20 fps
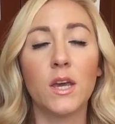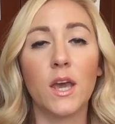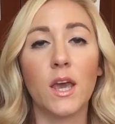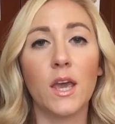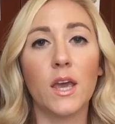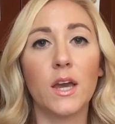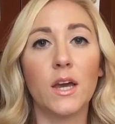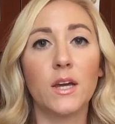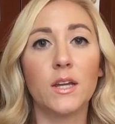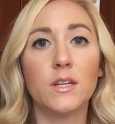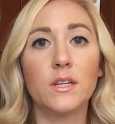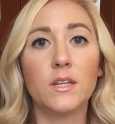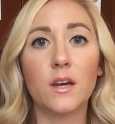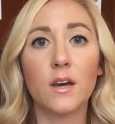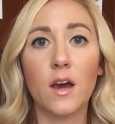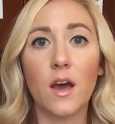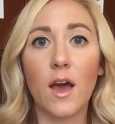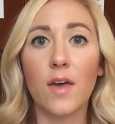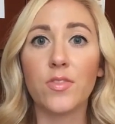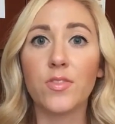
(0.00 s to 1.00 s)
and
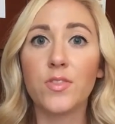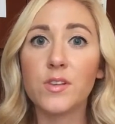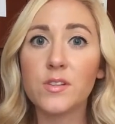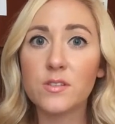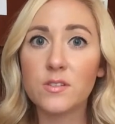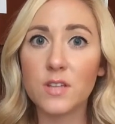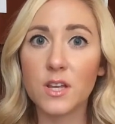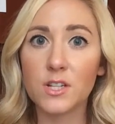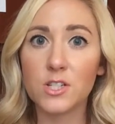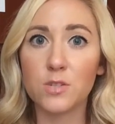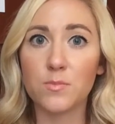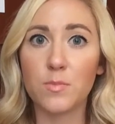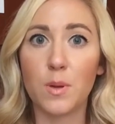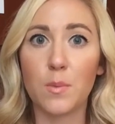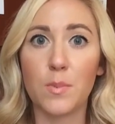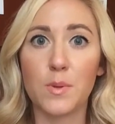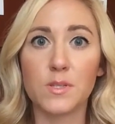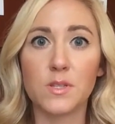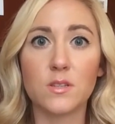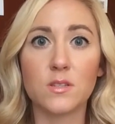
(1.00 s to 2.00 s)
at this stage in my
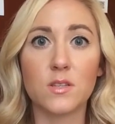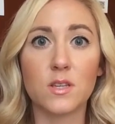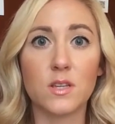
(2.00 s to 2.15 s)
business,